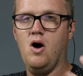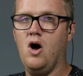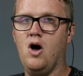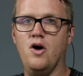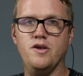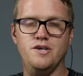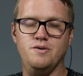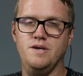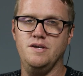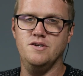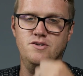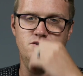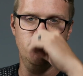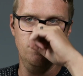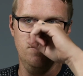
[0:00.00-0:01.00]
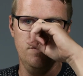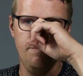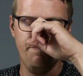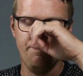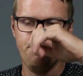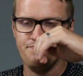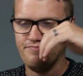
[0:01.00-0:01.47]
all you need to do
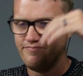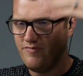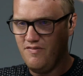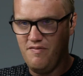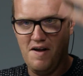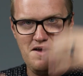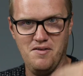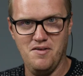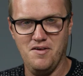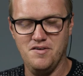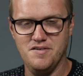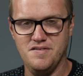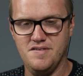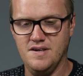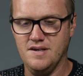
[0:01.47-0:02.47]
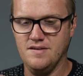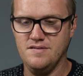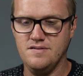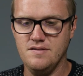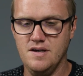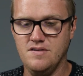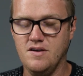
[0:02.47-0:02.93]
follow those
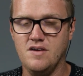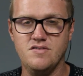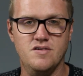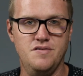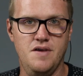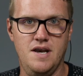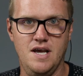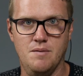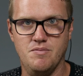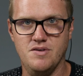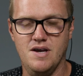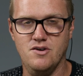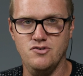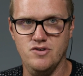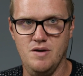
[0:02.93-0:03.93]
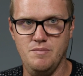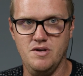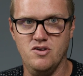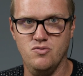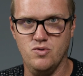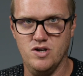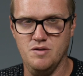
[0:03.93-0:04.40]
things. It's also setting up Soundtrap
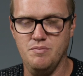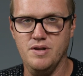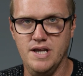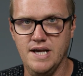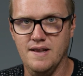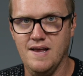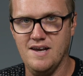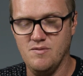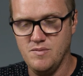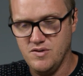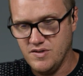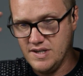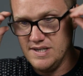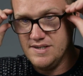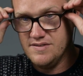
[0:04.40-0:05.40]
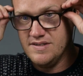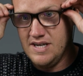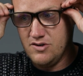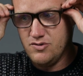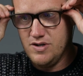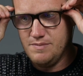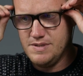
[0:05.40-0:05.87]
because we're going to play a lot of music into
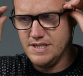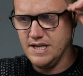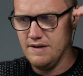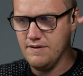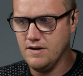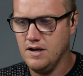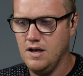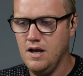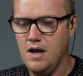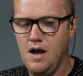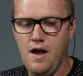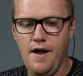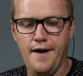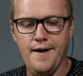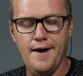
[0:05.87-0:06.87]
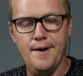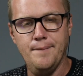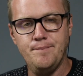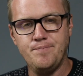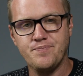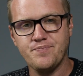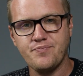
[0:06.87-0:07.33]
Soundtrap together.
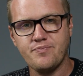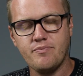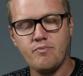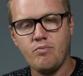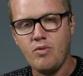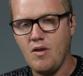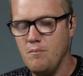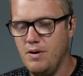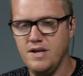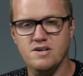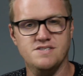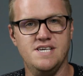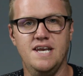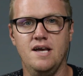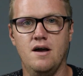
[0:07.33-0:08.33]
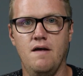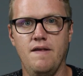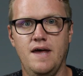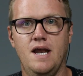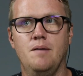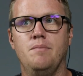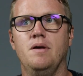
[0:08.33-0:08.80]
Um, but you're setting all
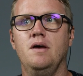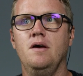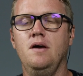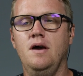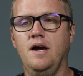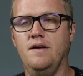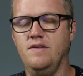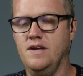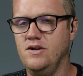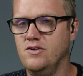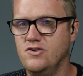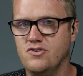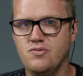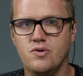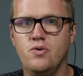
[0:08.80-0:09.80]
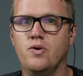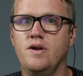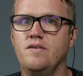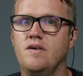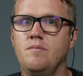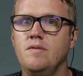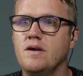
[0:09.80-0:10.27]
that up, and then you're just
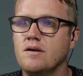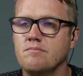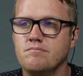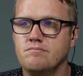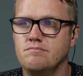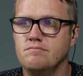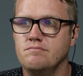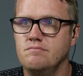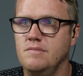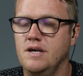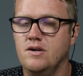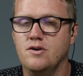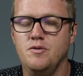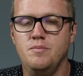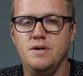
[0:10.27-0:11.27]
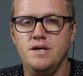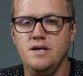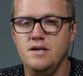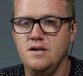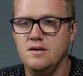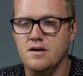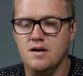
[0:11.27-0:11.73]
recording something. It could
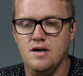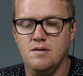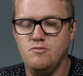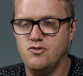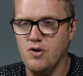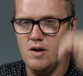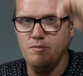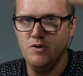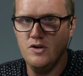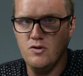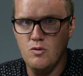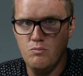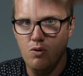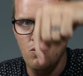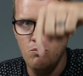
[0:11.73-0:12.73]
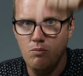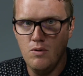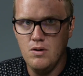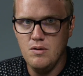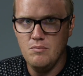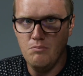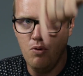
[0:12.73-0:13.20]
be a drum. You can go boom,
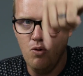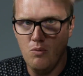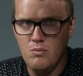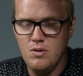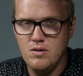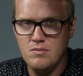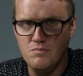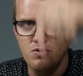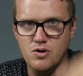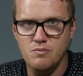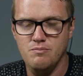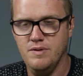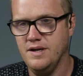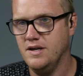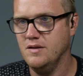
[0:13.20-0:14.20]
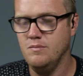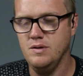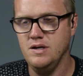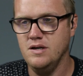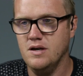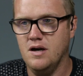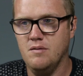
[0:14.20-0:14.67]
boom, boom. It could
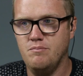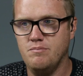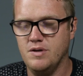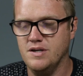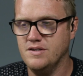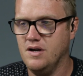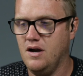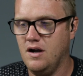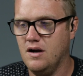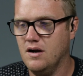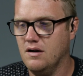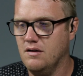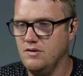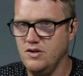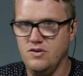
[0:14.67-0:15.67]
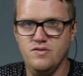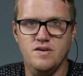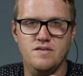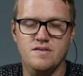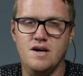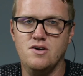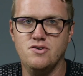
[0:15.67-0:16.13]
be a guitar using
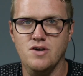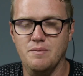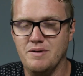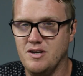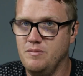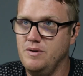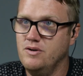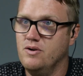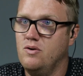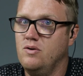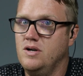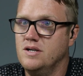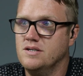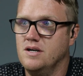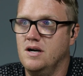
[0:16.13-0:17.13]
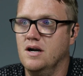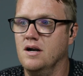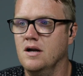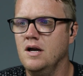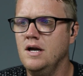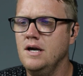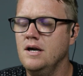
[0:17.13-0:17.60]
a Soundtrap. It could be your own guitar.
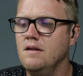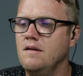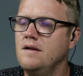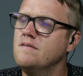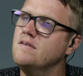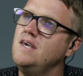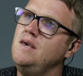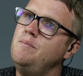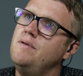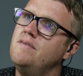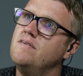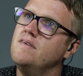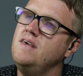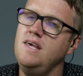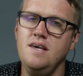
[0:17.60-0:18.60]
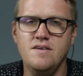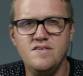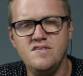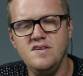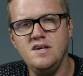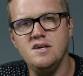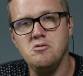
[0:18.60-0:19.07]
Let's keep it to the key of
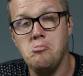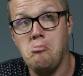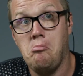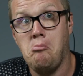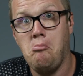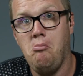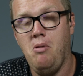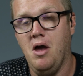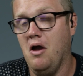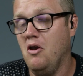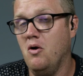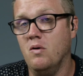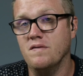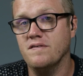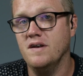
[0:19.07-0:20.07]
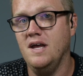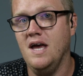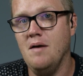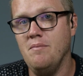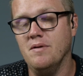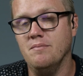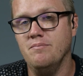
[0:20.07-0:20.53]
C. I don't know what's going to
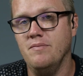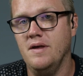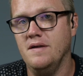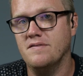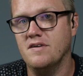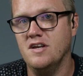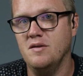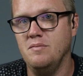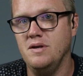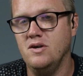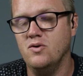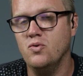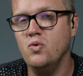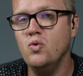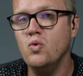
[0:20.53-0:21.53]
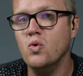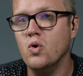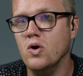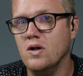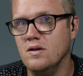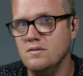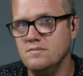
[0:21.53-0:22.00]
happen. It's going to be
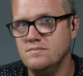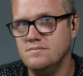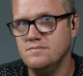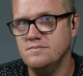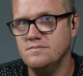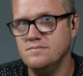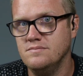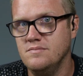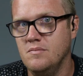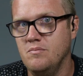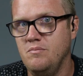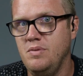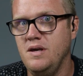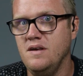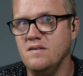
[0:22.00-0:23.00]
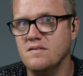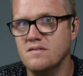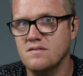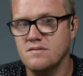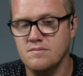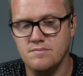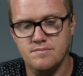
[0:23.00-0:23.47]
cool.
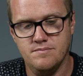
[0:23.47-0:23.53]
Peace.